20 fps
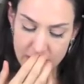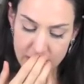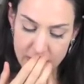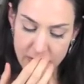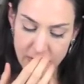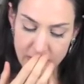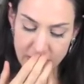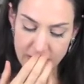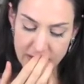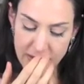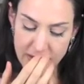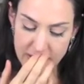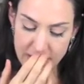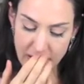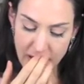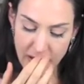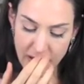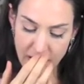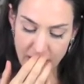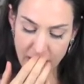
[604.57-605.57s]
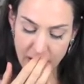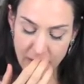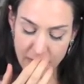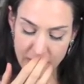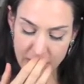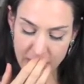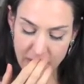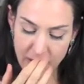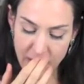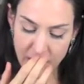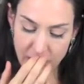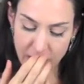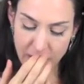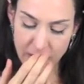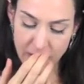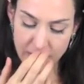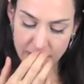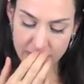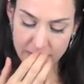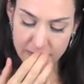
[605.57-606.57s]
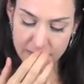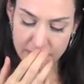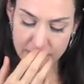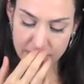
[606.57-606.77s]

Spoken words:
Truth does not come and go,